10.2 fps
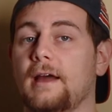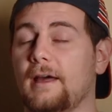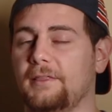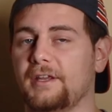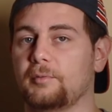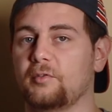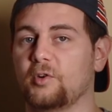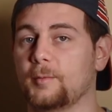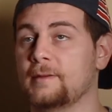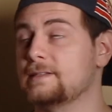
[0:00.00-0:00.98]
athletic
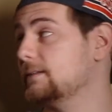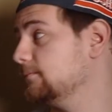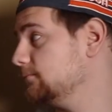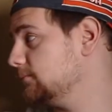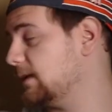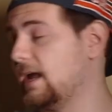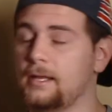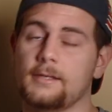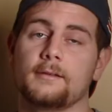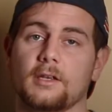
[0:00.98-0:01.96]
performance
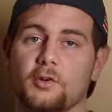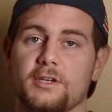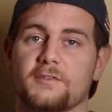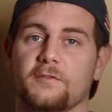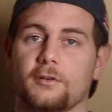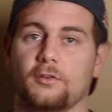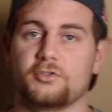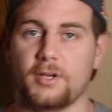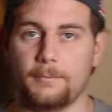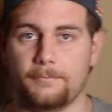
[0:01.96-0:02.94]
and increase your vertical jump.